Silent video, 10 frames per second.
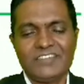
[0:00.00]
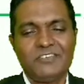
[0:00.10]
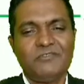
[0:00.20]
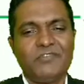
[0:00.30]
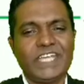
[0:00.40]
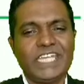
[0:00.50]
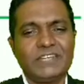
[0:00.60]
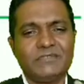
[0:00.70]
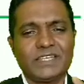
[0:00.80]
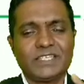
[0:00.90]

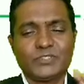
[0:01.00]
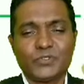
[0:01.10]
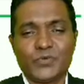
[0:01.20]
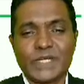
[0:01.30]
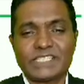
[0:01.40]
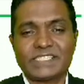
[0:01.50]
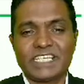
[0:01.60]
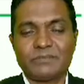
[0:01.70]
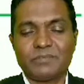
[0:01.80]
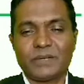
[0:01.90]
whenever two vectors are
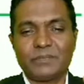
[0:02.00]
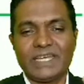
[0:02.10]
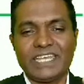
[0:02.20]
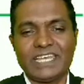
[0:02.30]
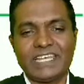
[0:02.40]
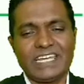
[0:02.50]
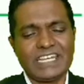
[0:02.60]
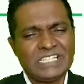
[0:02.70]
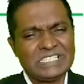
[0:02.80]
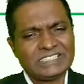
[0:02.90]
perpendicular,
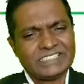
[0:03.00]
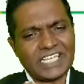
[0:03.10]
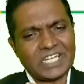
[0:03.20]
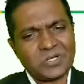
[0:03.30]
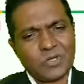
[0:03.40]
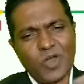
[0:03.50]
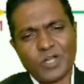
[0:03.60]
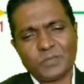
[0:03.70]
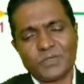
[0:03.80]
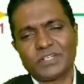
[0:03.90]
their dot
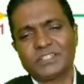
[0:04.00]
product is